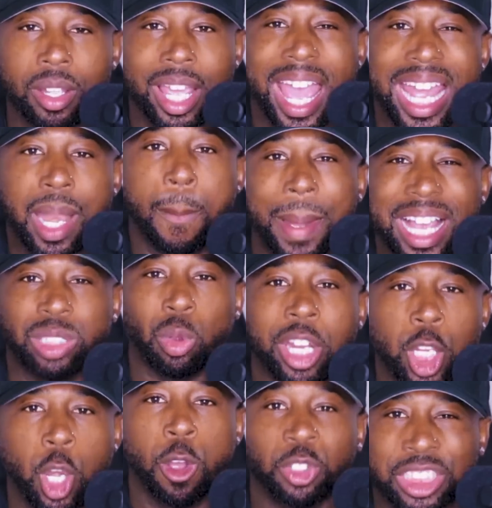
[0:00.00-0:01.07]
And the best way to
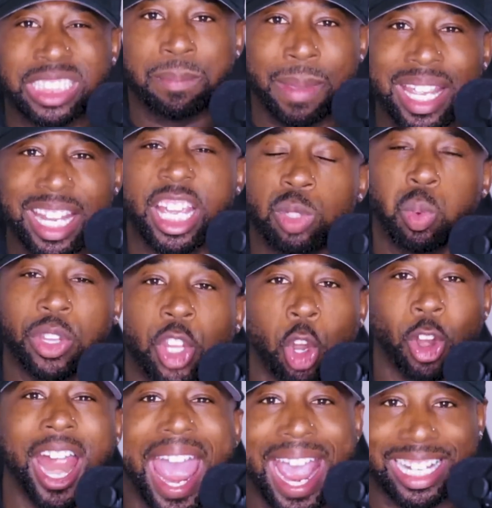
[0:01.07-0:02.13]
know she mean it is with her
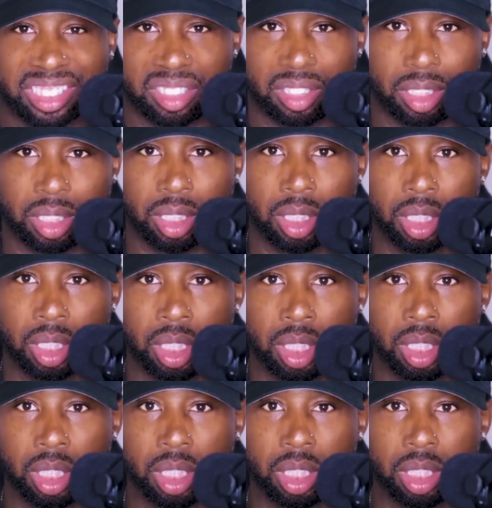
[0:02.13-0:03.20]
actions.
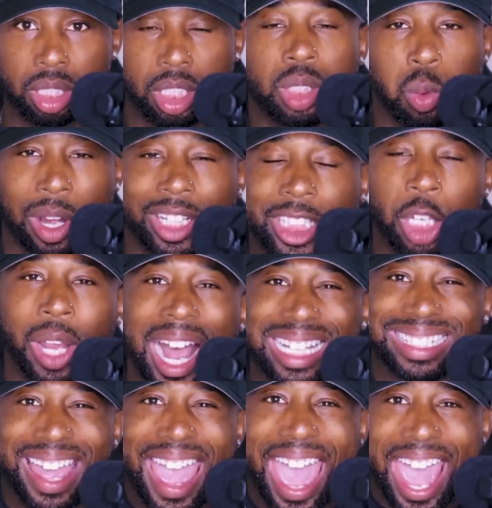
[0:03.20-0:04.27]
This is why I tell you guys,
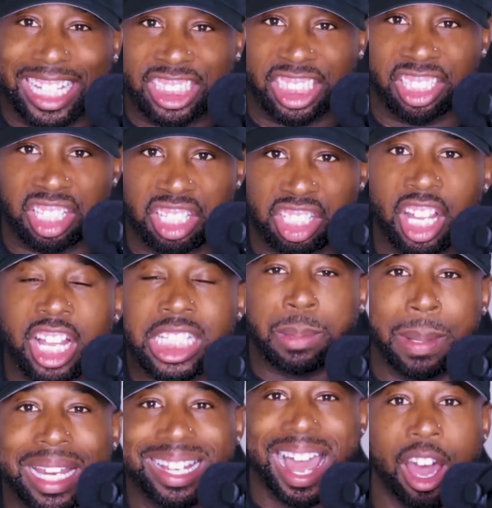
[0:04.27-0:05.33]
actions
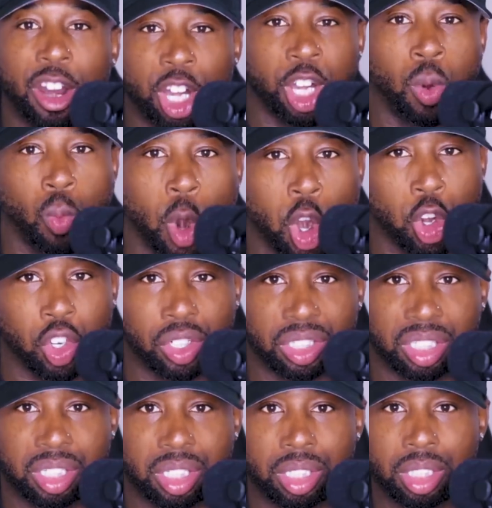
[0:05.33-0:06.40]
speak louder than
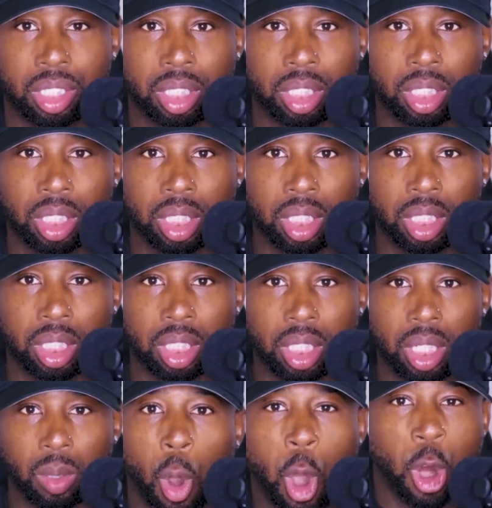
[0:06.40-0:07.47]
words.
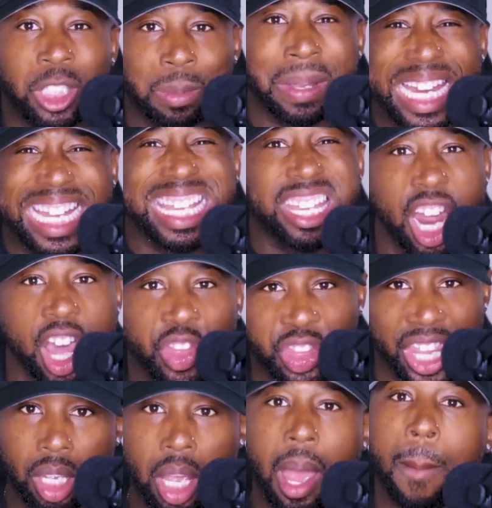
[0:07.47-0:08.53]
Words mean
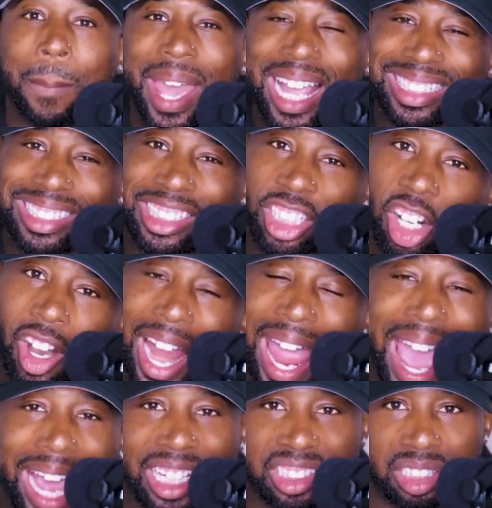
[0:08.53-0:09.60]
nothing. Pay attention to her
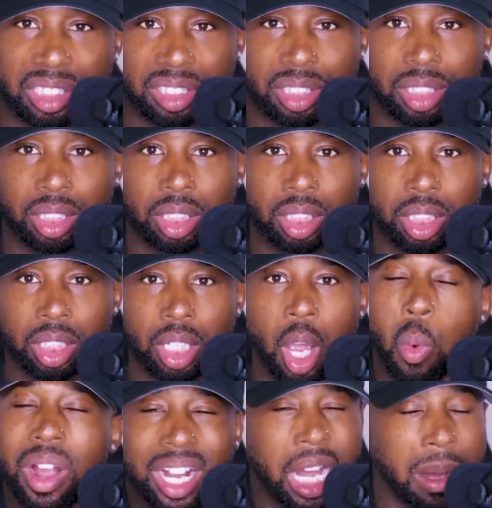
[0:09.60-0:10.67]
actions.
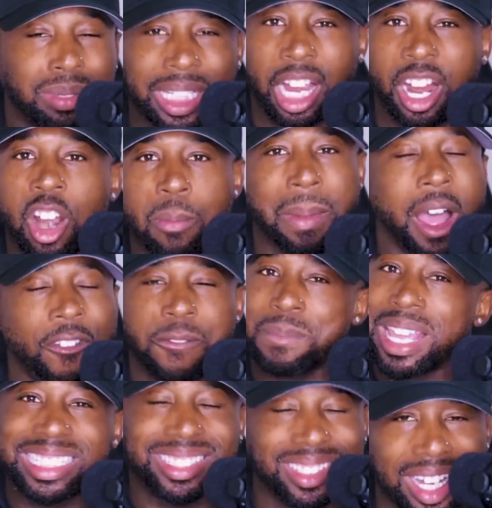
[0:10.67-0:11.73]
What comes out of her mouth
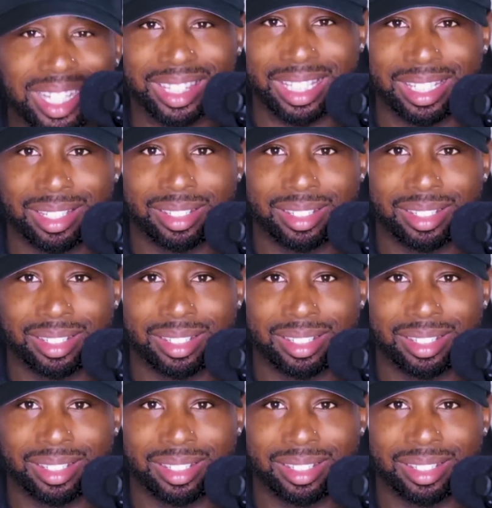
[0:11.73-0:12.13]
means nothing.